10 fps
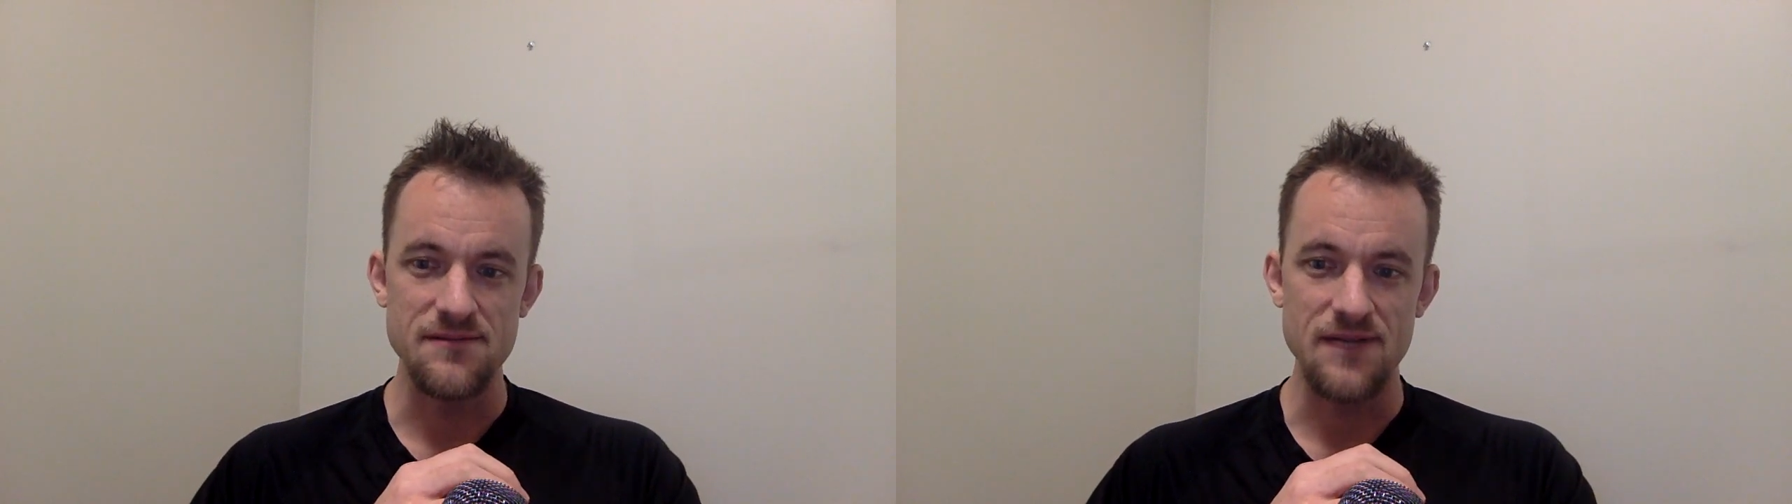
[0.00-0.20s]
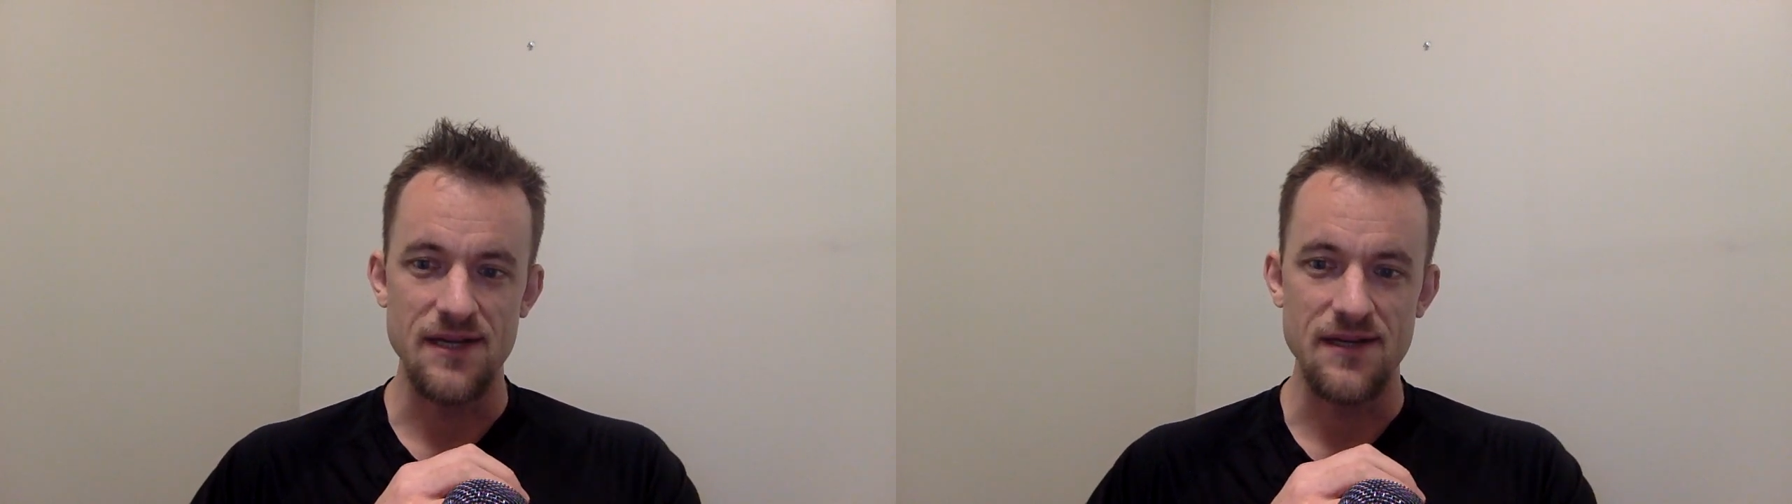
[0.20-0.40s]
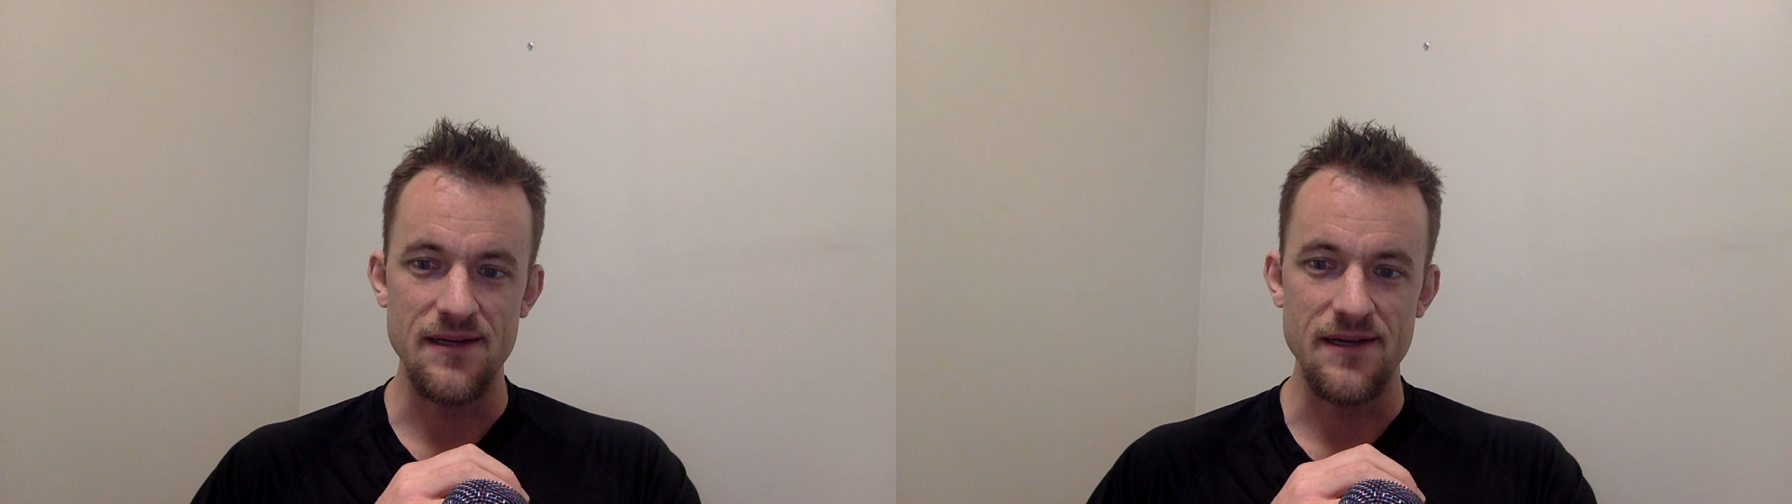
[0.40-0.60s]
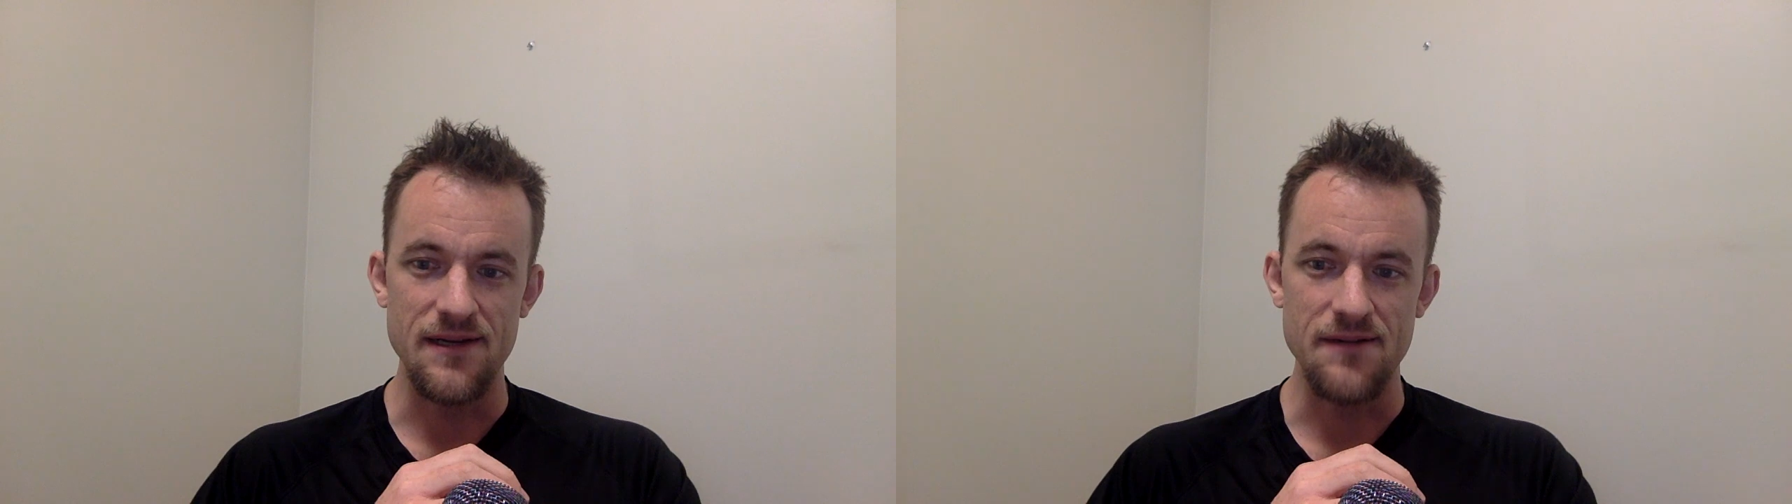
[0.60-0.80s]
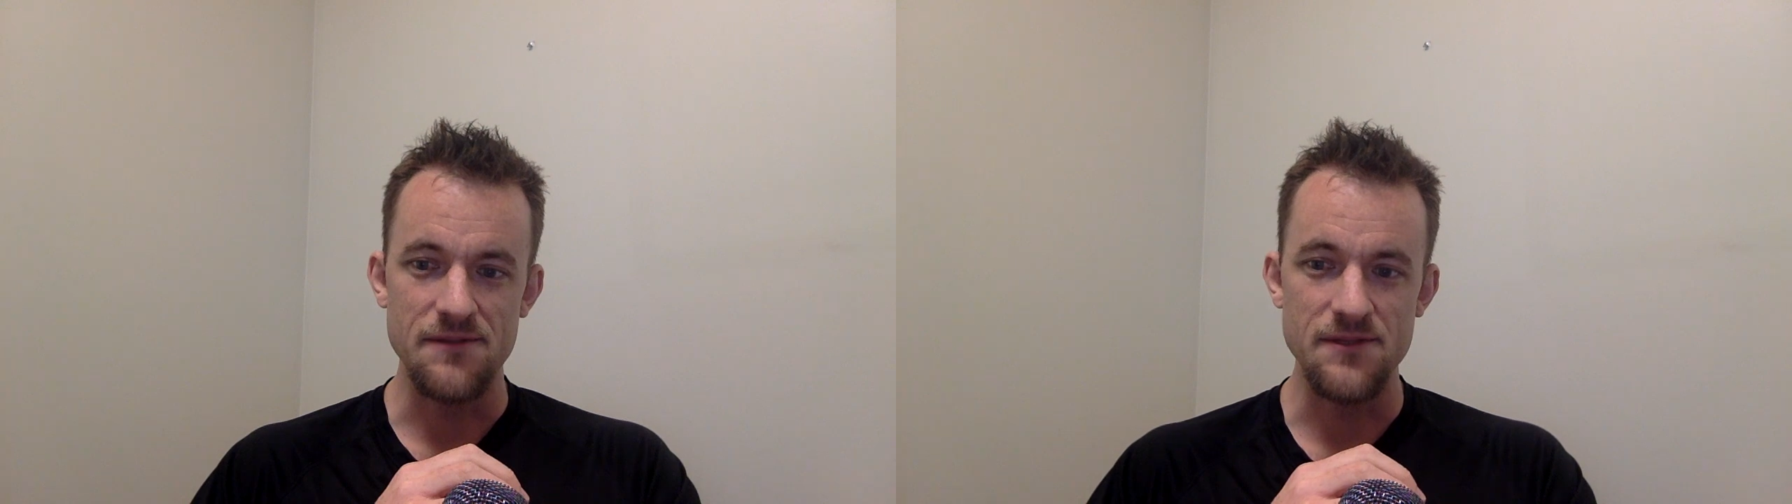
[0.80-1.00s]
And
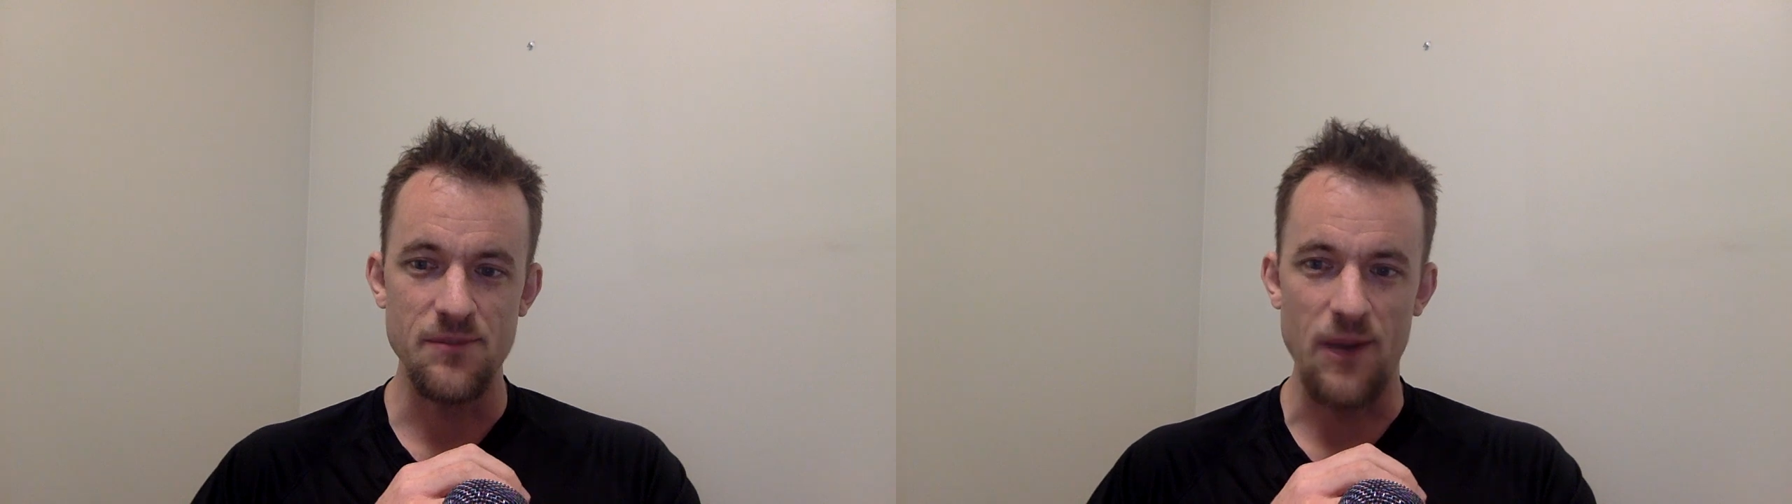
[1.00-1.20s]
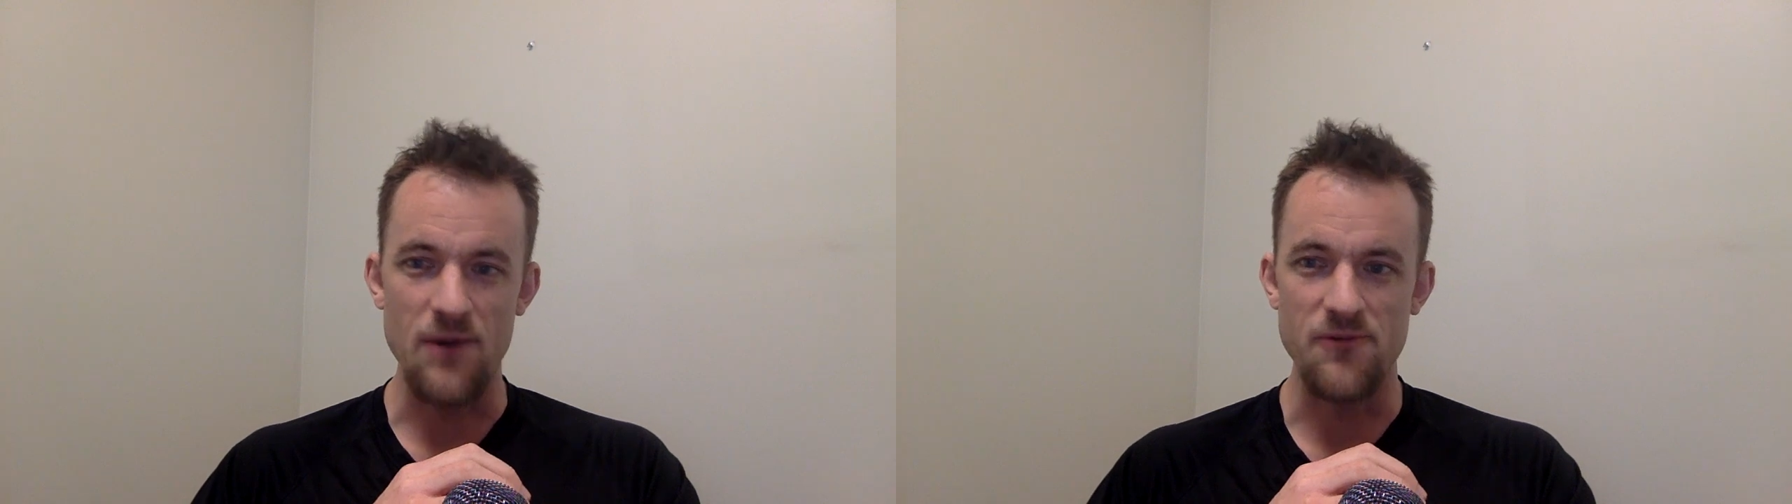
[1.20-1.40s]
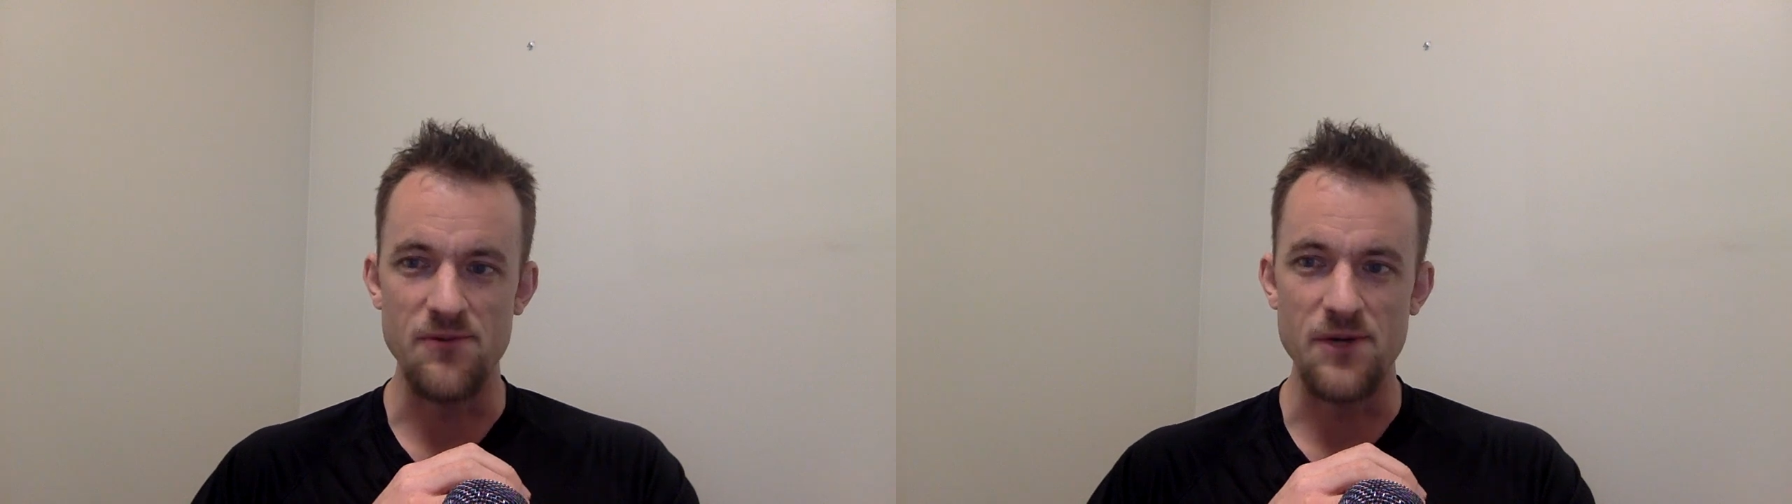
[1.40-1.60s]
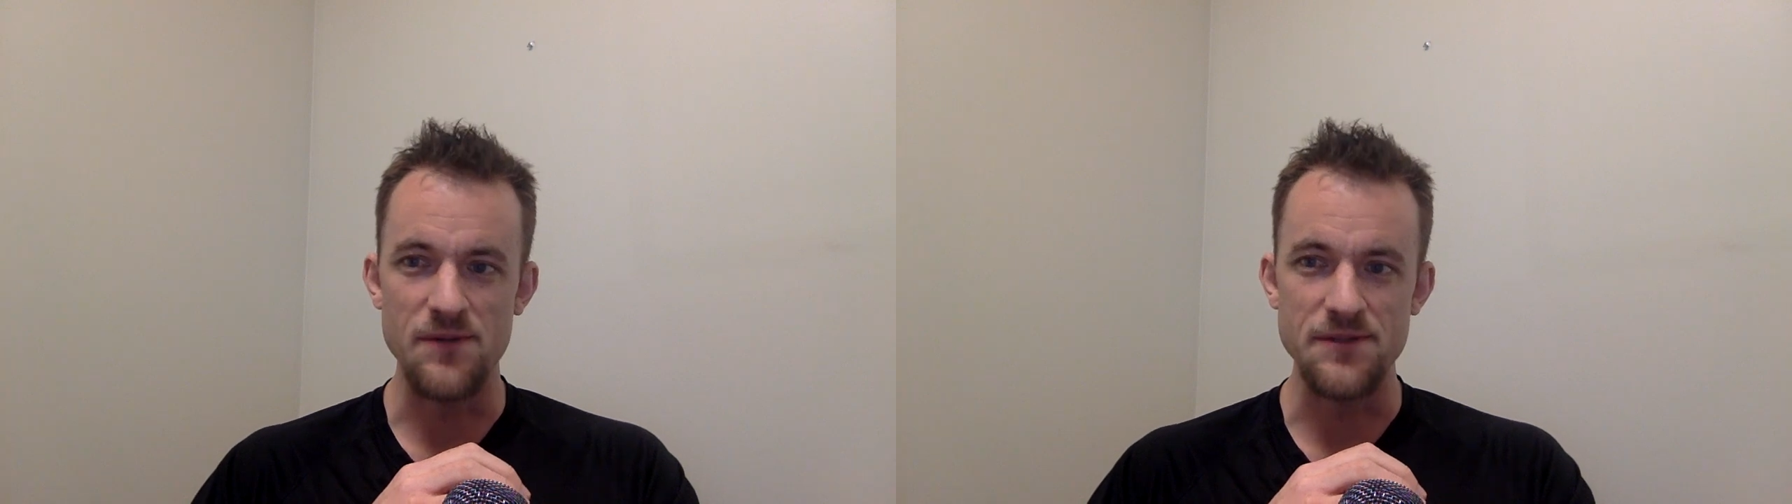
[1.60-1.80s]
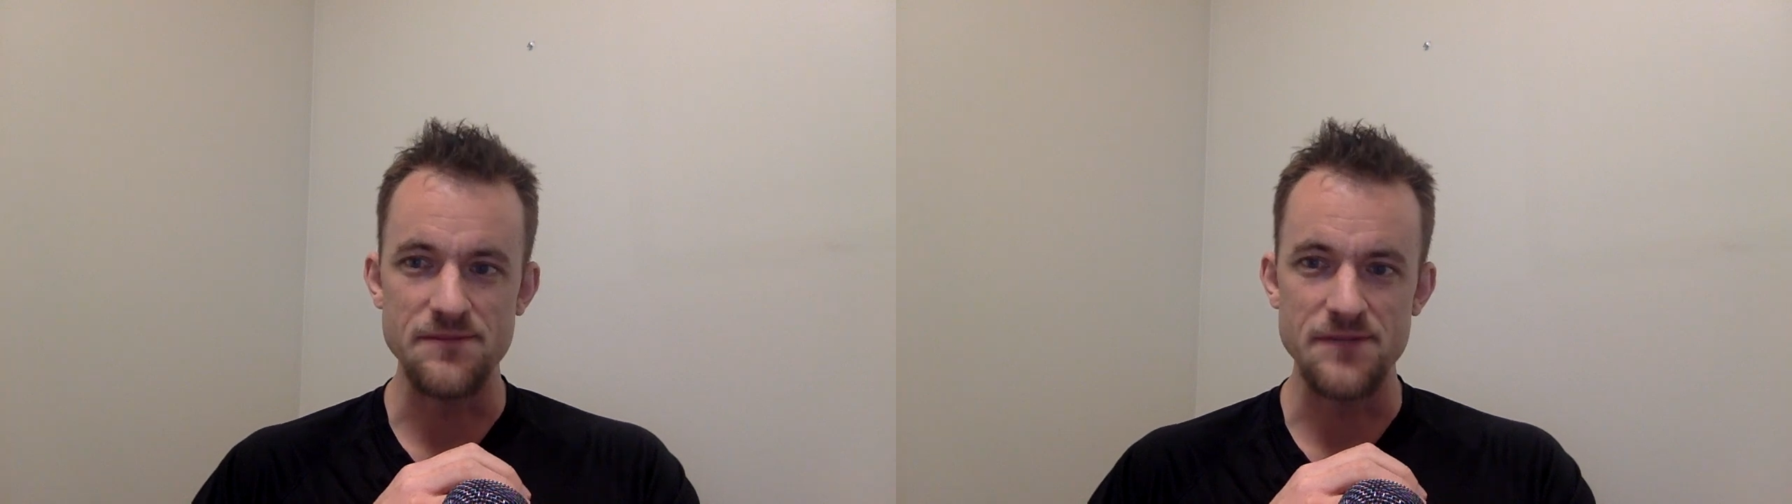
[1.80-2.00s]
really powerful moment.